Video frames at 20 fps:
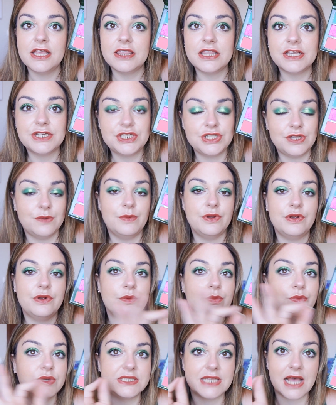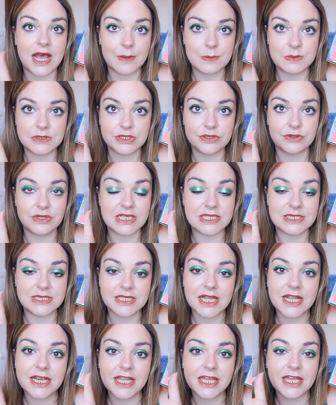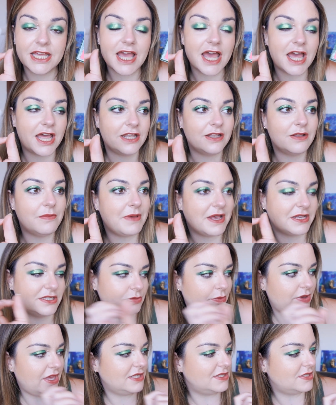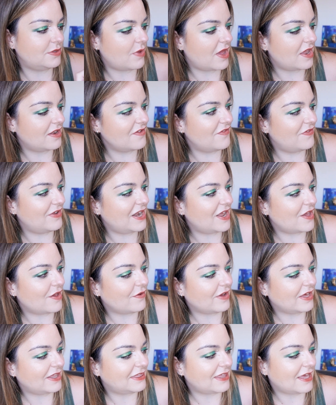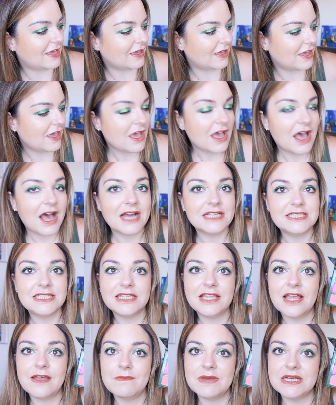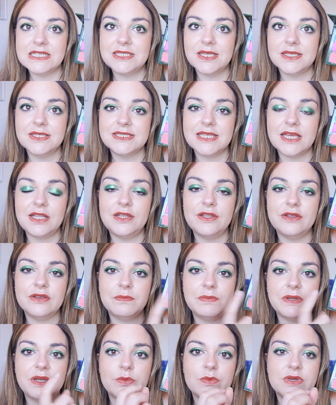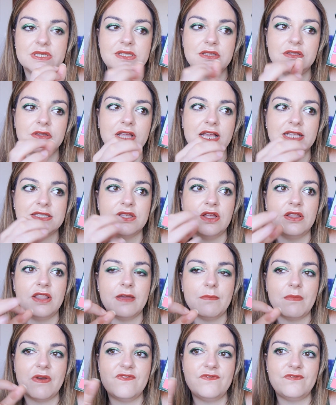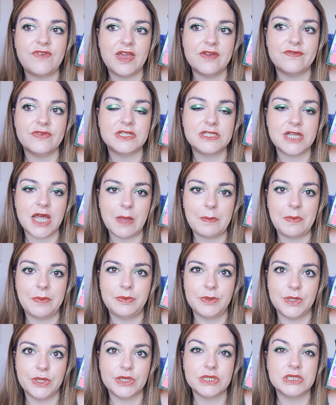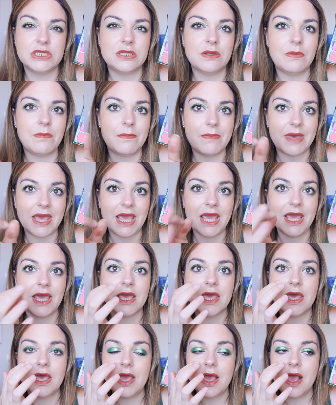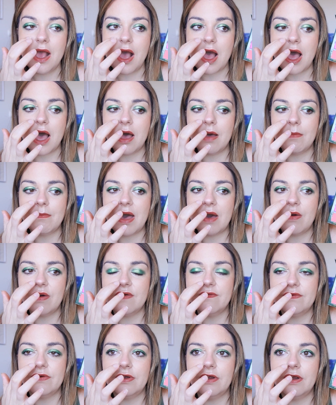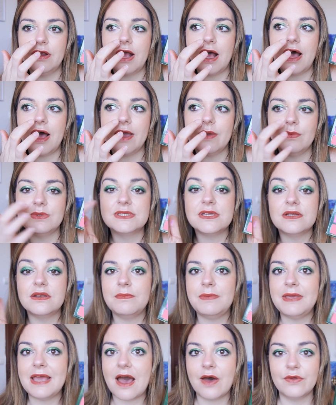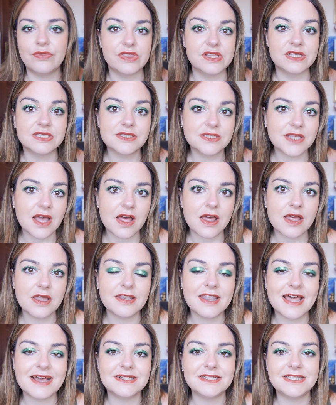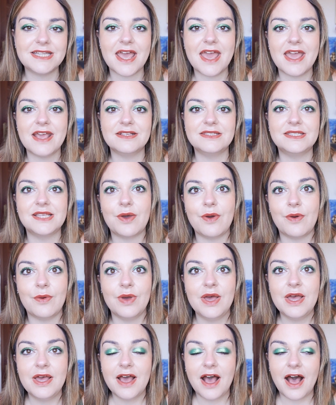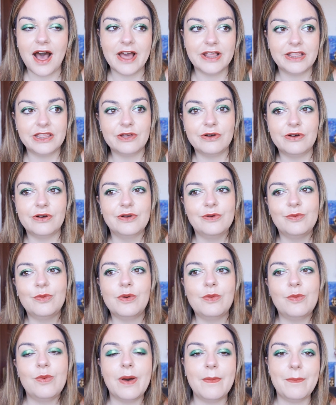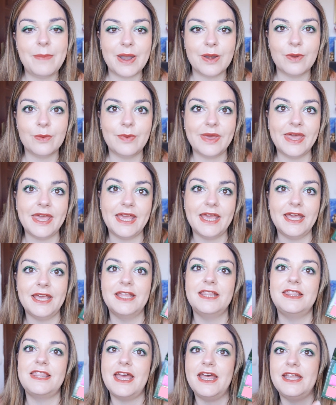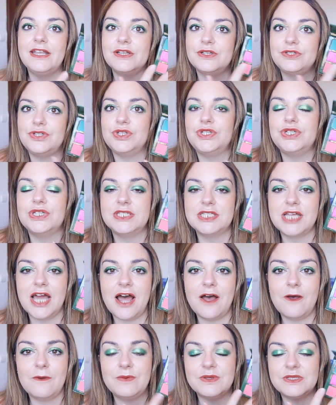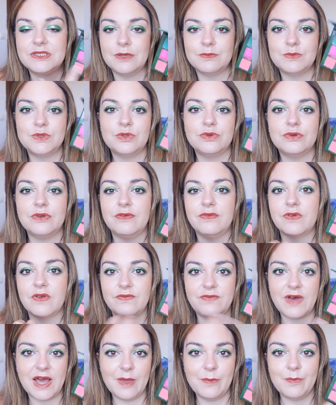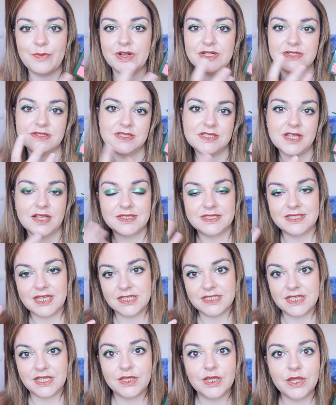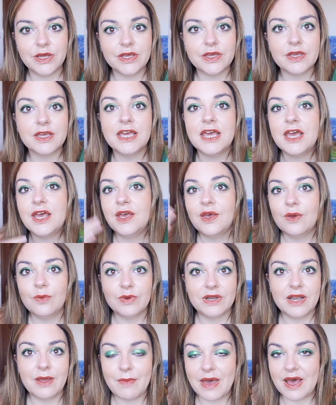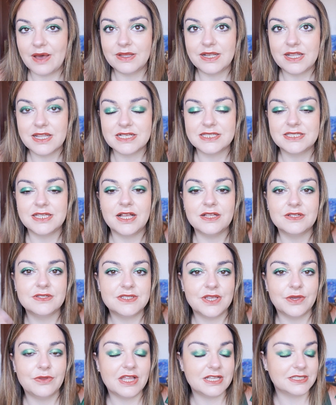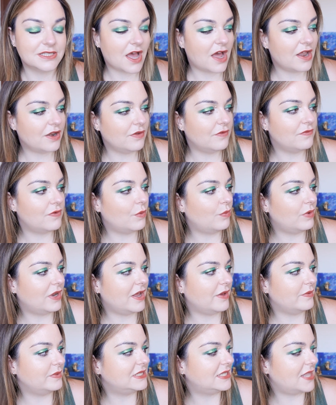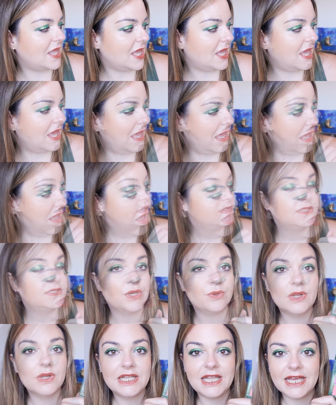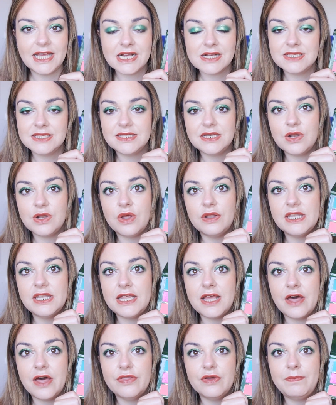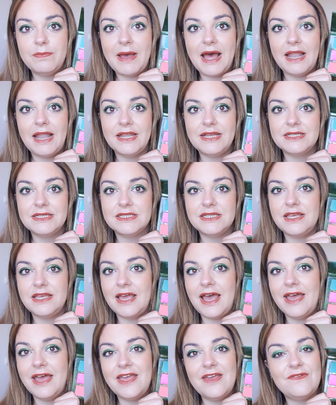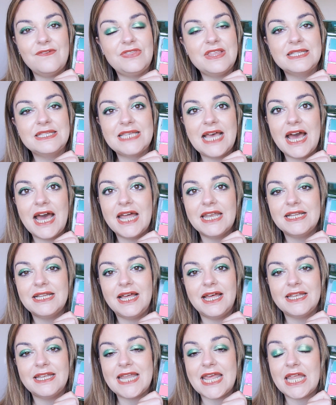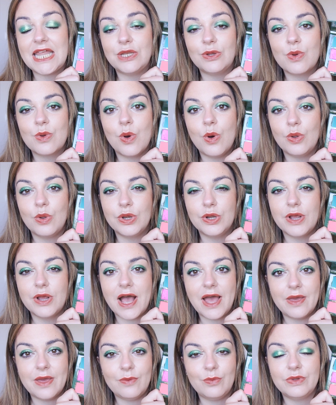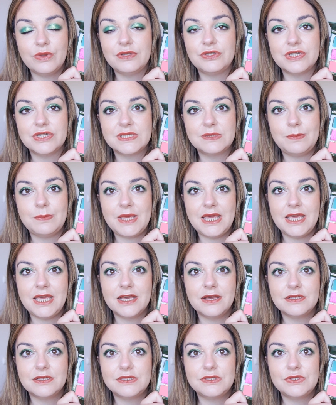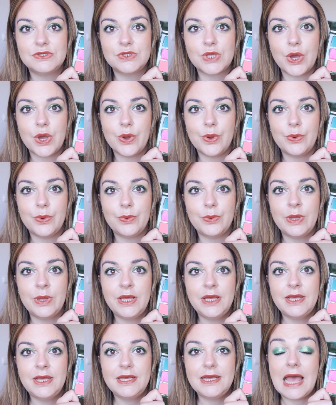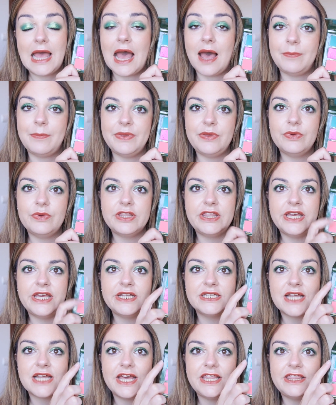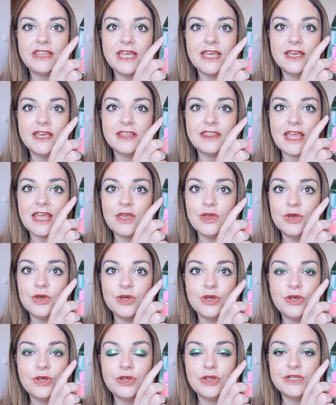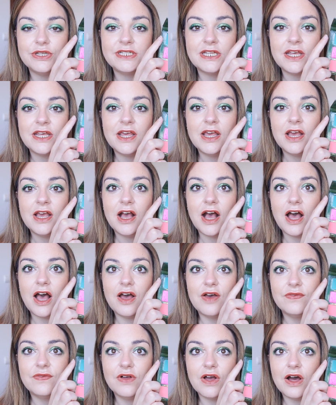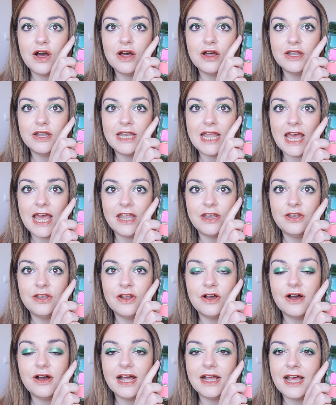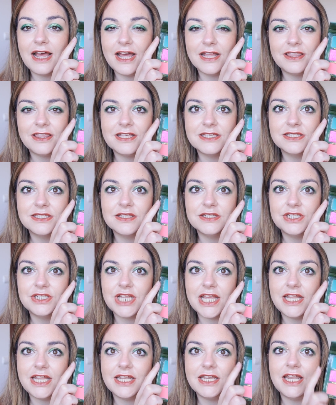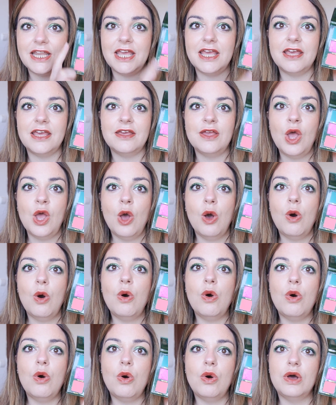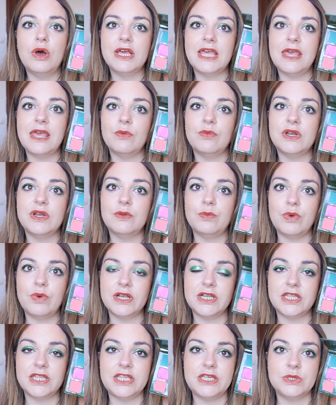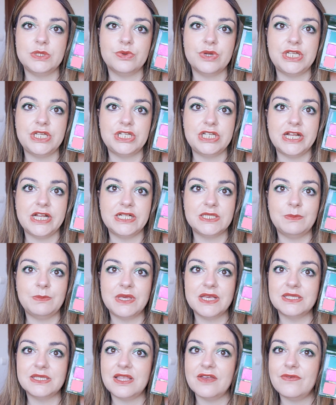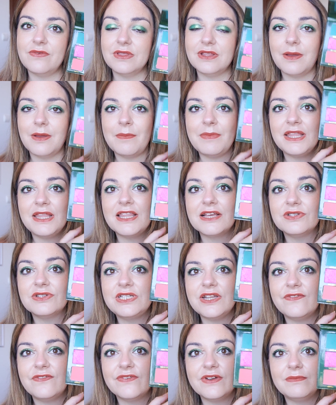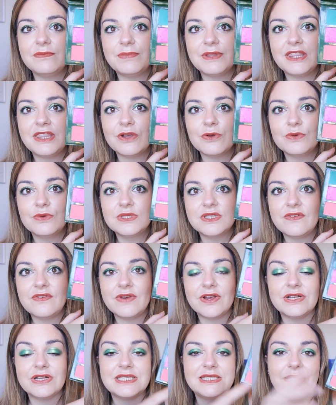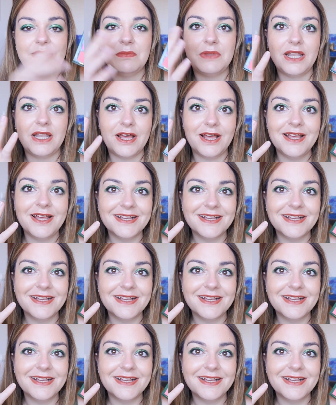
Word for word: the shimmer was absolutely stunning and the best way to end the video, I think. I did like my sunset look, but it wasn't, it's not like my favorite type of look to make. Um, however, I was going to be out in the sun that day, so I thought, well, what better way than to just have some sort of vibrant sunsetty look when I'm out in the sun. So that's kind of what I was thinking. So like I said on the other palette, if this had an inner corner, I would just be so happy with it. I think they could have gone and not had this shade in here or get rid of one of these green shades because they're I mean they're different but they're also very similar